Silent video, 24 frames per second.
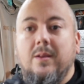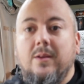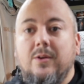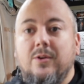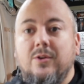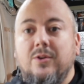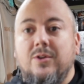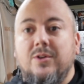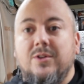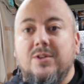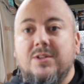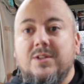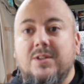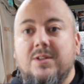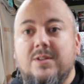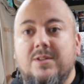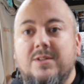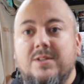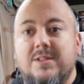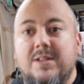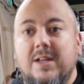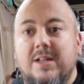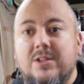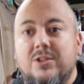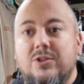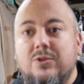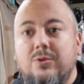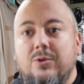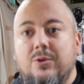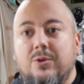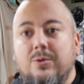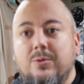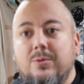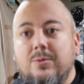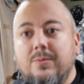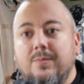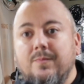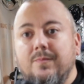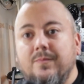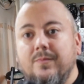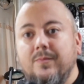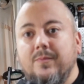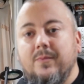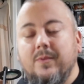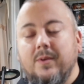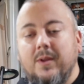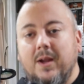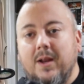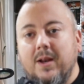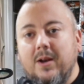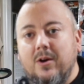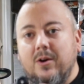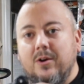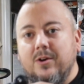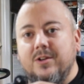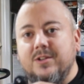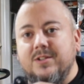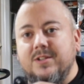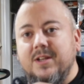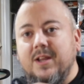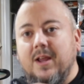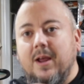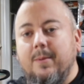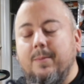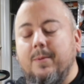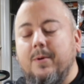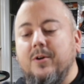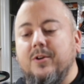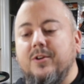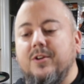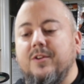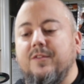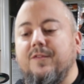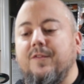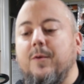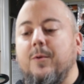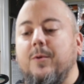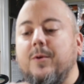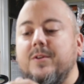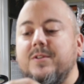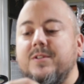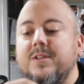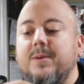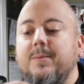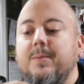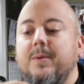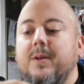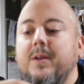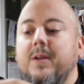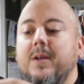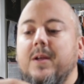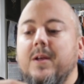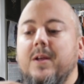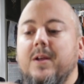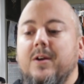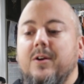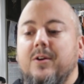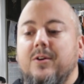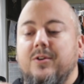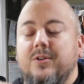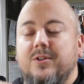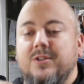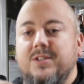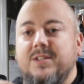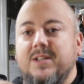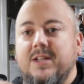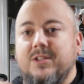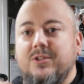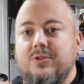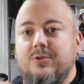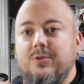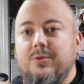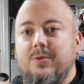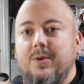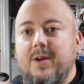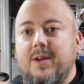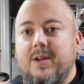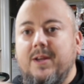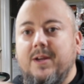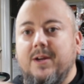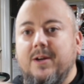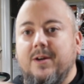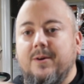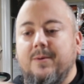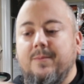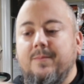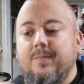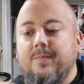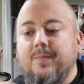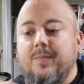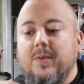little set screw, kind of hard to see, I apologize focusing, but a little set screw right here.